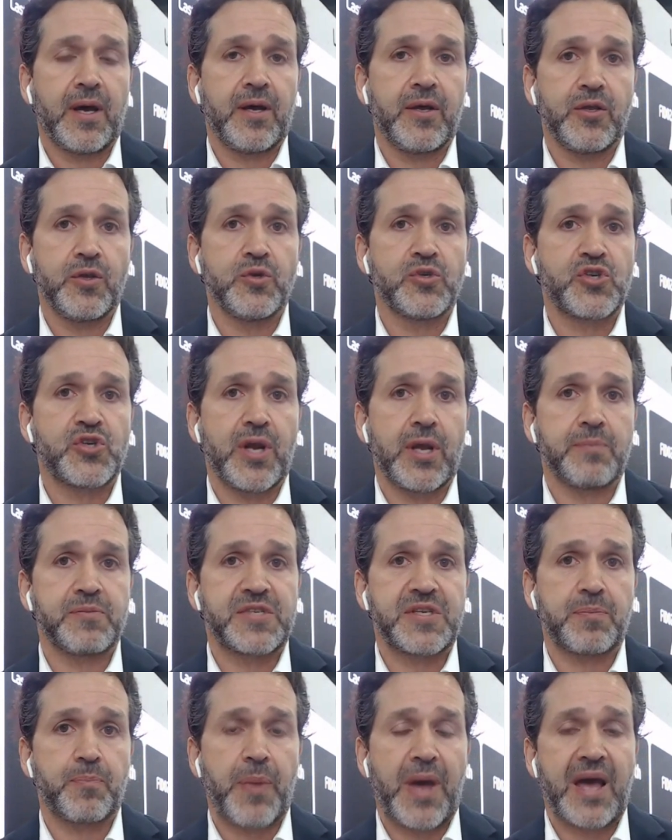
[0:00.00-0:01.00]

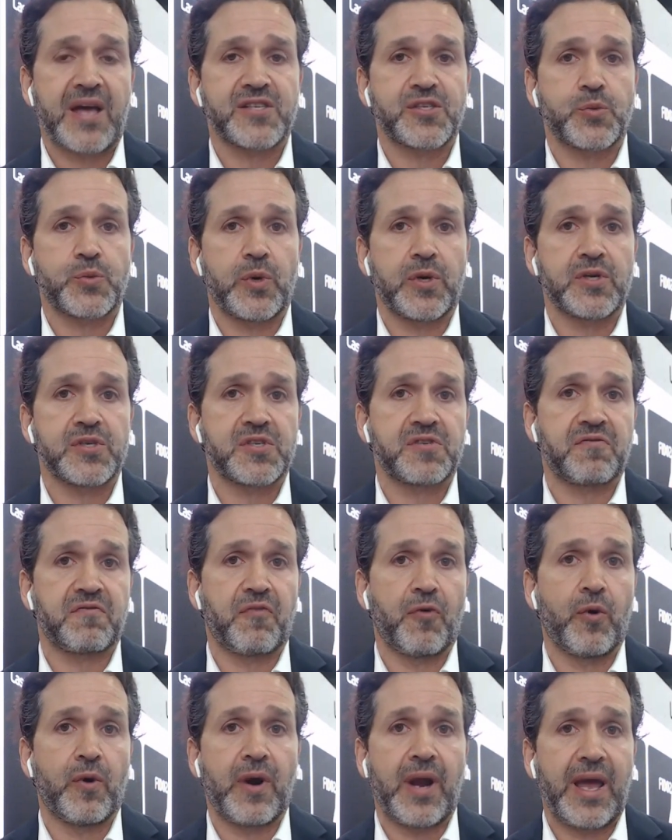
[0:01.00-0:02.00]
usernames and passwords
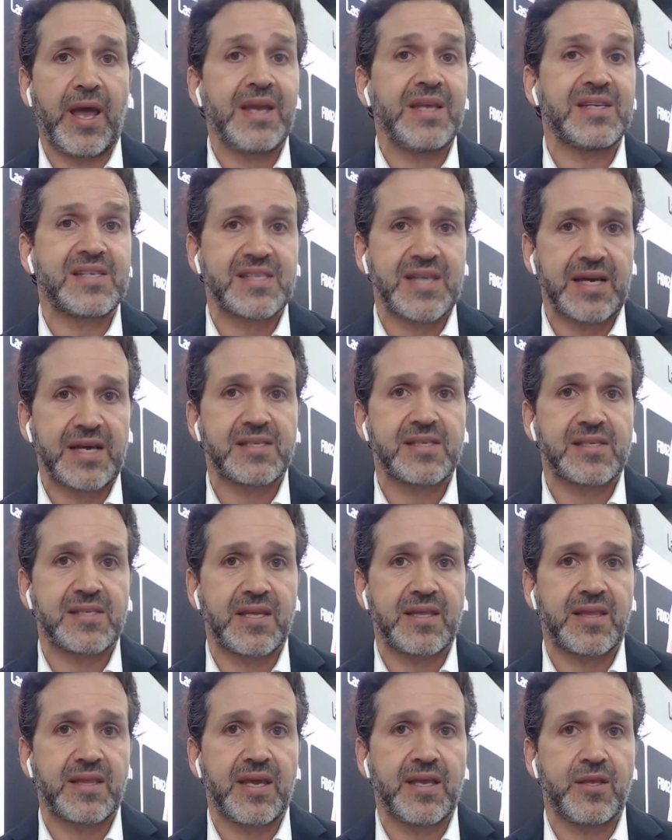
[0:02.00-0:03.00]
for any sites
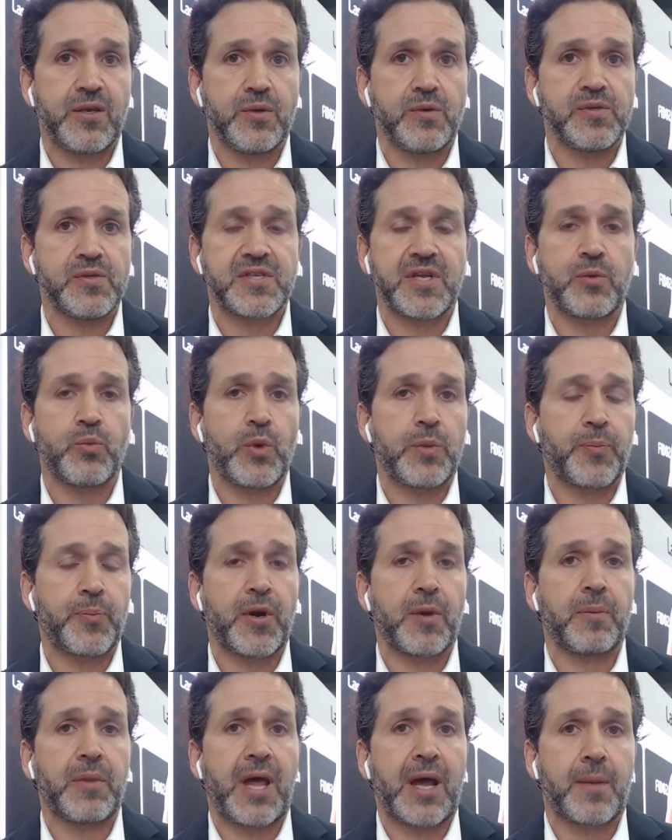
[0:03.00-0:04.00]
that they used. And we
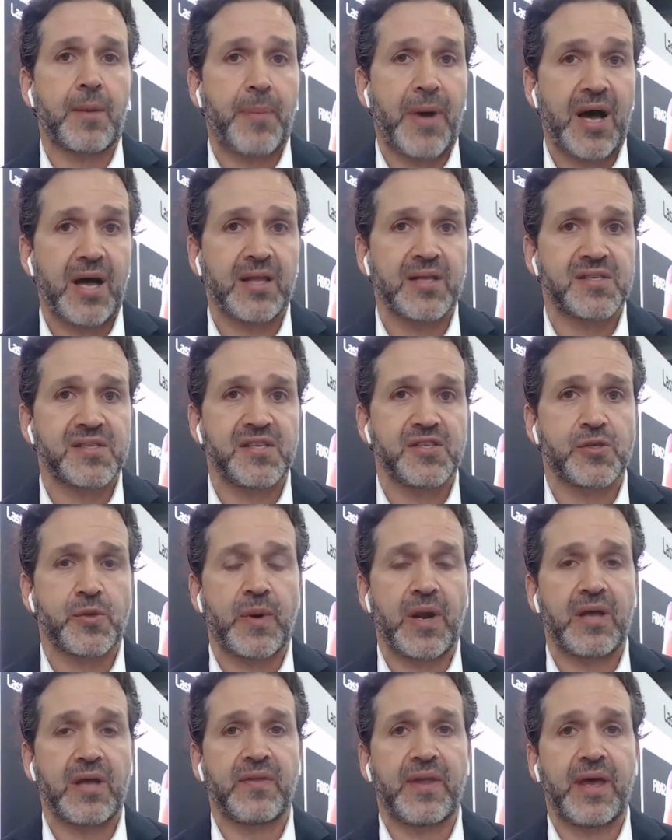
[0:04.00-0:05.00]
put a lot of policies
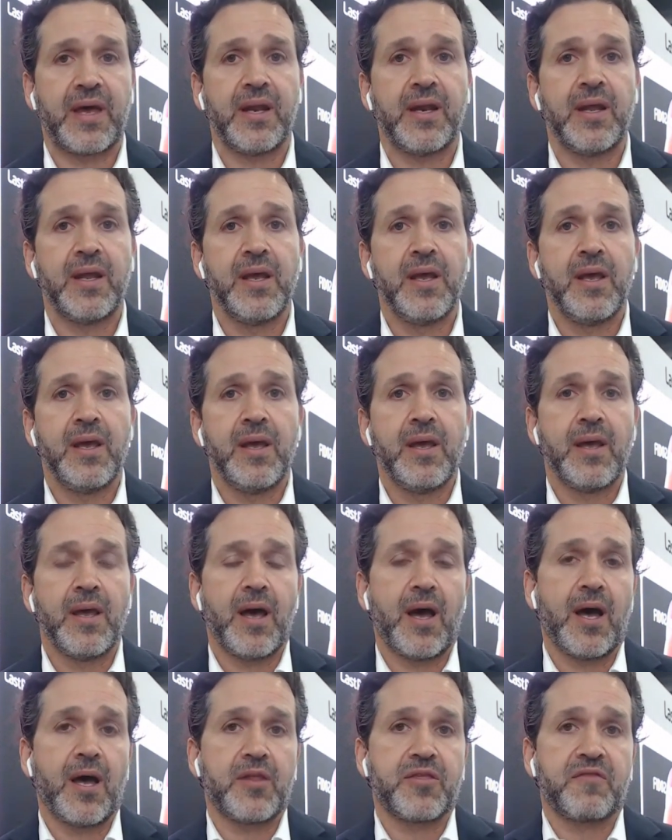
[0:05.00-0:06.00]
around that.
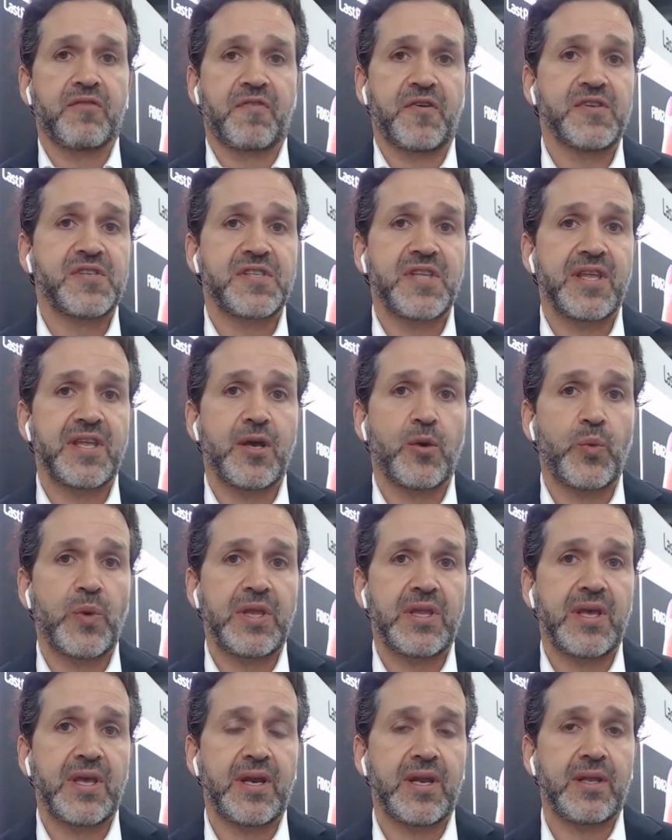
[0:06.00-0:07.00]
The first thing that we
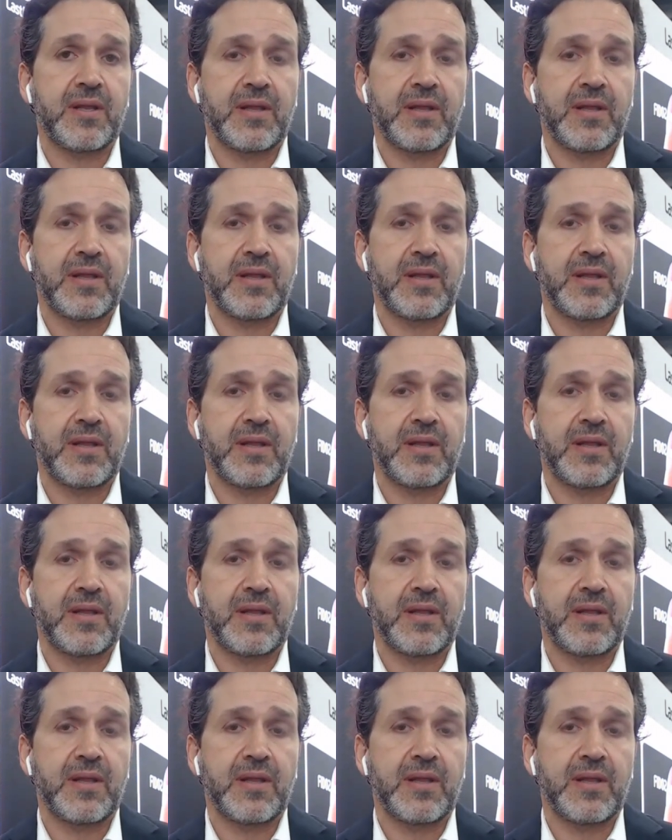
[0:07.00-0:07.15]
did